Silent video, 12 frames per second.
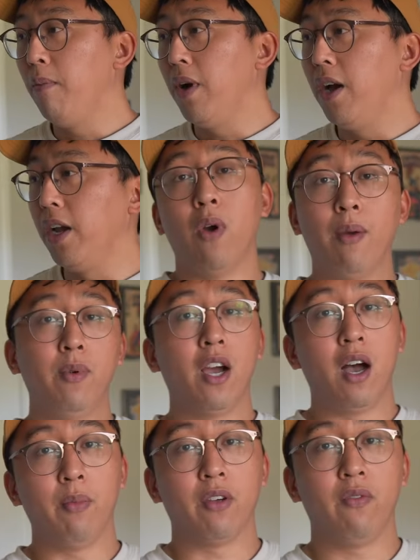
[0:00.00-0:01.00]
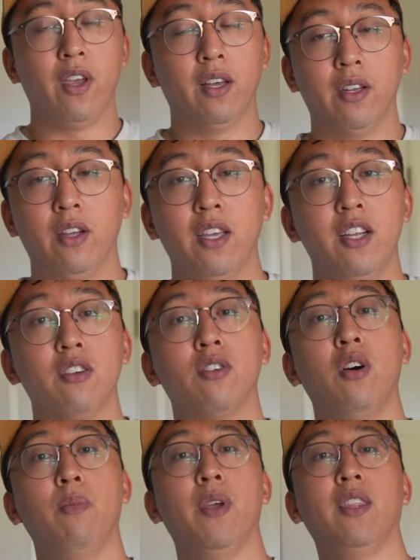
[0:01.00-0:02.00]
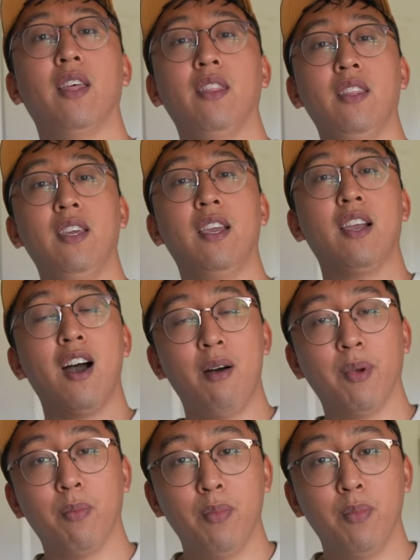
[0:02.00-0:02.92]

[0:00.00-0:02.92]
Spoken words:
my web comic failed. Here's hoping that the comic